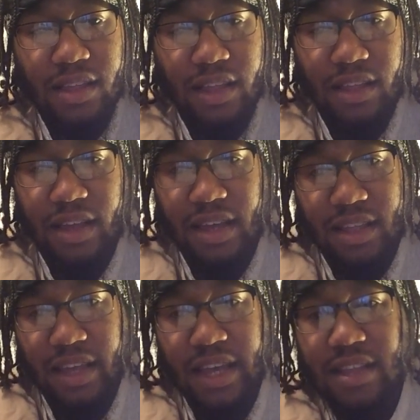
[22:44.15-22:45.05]

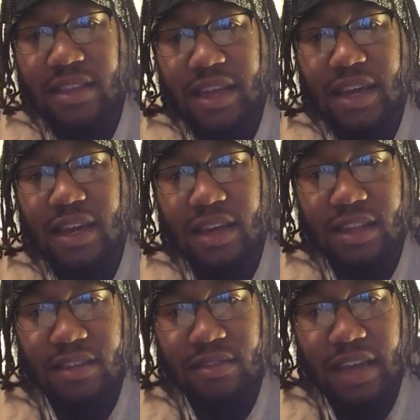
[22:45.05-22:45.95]
the end thing
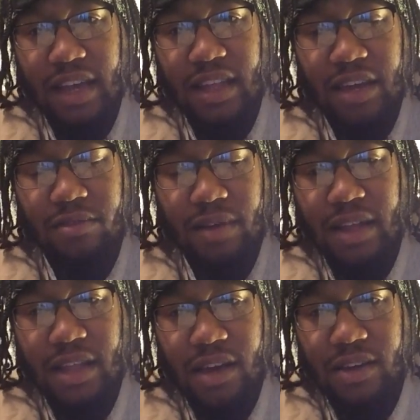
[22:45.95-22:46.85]
in this day and age
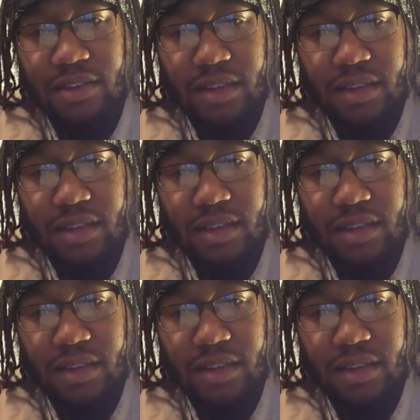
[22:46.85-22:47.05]
right now